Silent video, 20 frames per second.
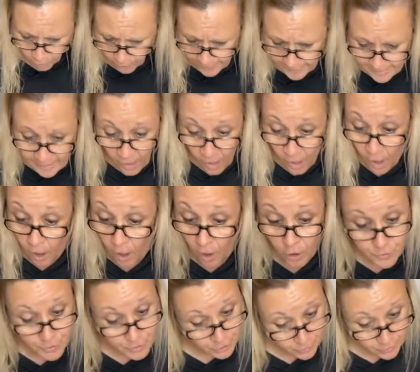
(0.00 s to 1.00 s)
right,
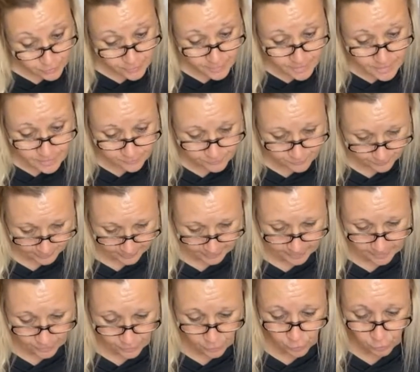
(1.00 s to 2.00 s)
alternatively,
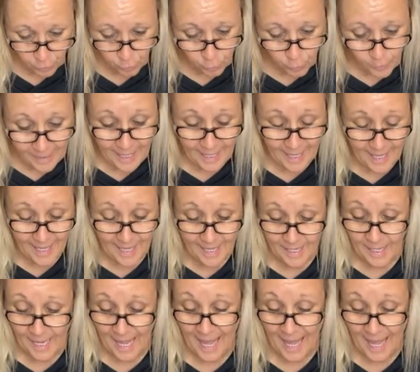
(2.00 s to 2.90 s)
you can